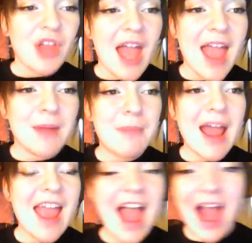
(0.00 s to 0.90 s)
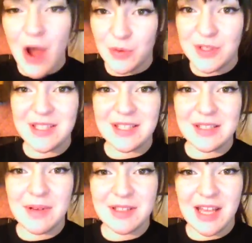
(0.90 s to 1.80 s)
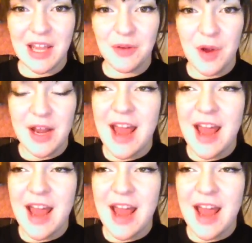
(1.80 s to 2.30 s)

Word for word: And my house smells like it right